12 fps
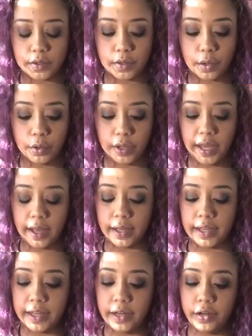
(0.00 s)
So
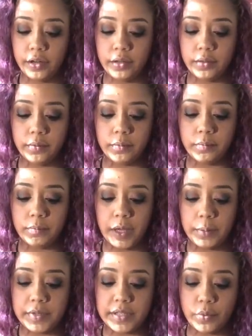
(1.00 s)
yeah, here
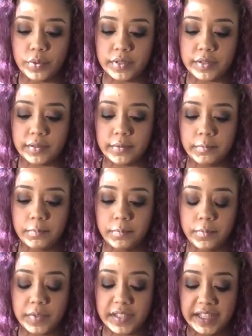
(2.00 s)
maybe someone's
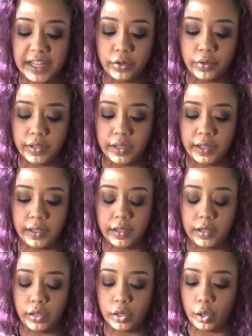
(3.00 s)

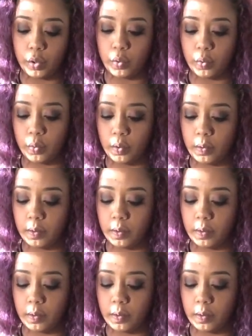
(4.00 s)
secretly, you know,